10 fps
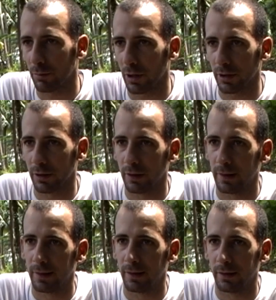back.
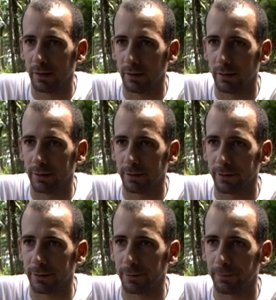
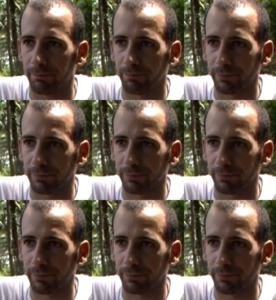And